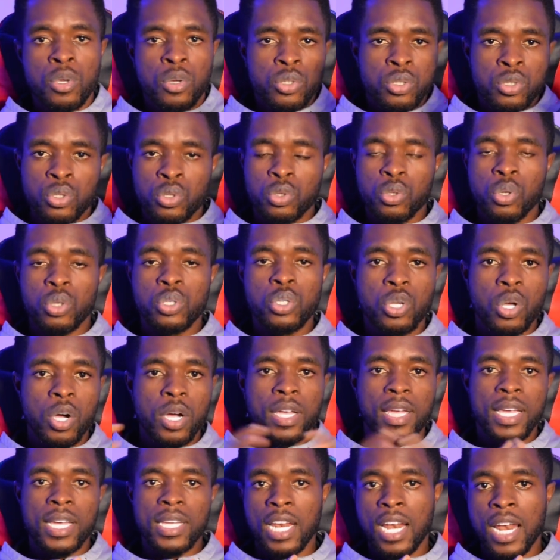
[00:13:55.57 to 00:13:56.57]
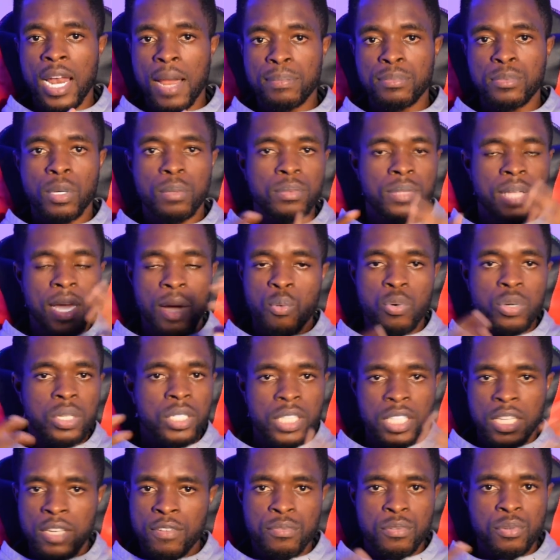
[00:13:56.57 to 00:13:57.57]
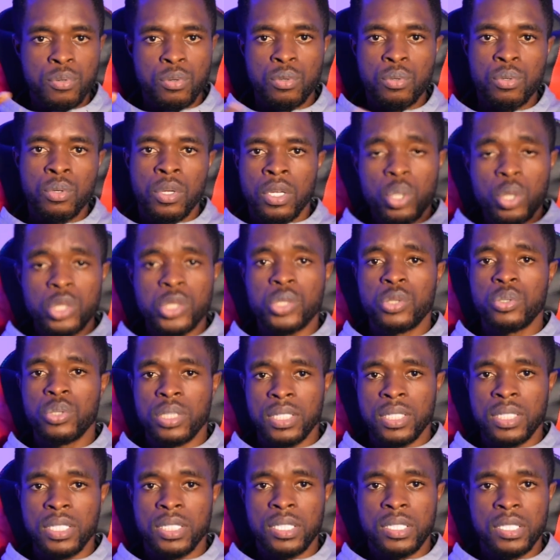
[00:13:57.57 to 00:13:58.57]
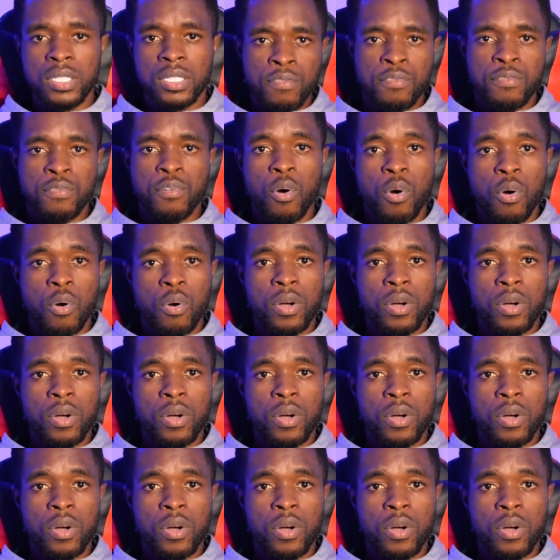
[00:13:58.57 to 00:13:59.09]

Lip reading: so you don't get a laptop that won't give you what you need for